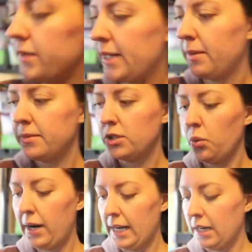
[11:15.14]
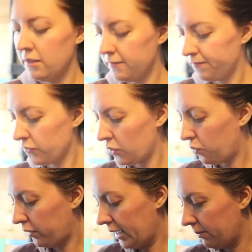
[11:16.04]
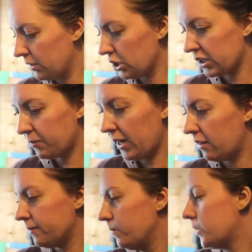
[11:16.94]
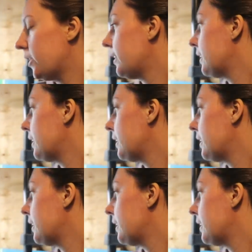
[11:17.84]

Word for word: some I'm still waiting for them to sprout. So I